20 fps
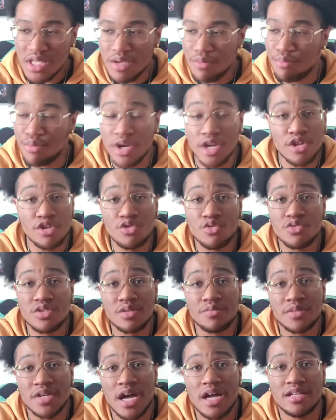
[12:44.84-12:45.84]
bringing you
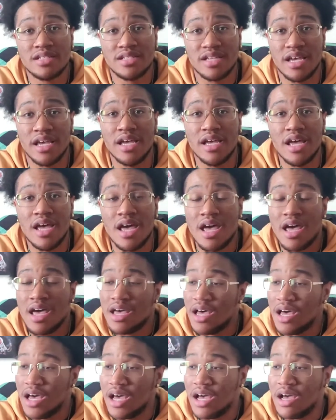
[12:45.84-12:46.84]
some content.
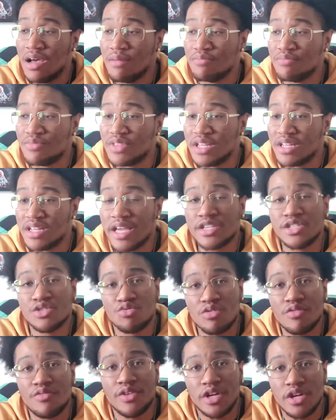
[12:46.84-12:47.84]
The next
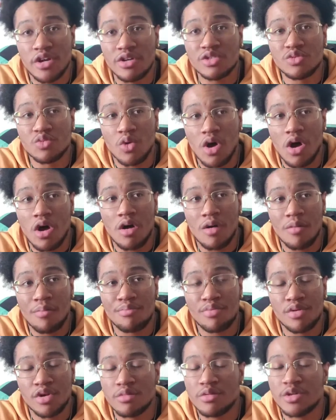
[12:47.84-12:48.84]
3 videos will all
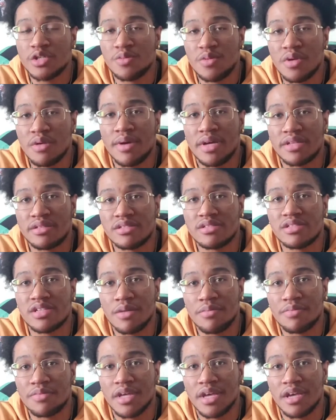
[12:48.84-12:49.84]
pretty much be about the
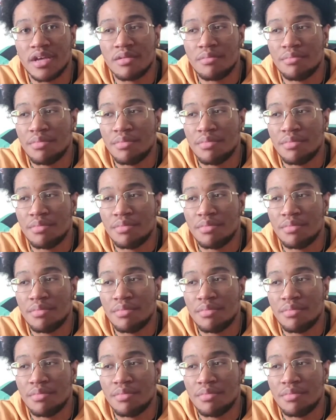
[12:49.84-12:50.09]
same thing,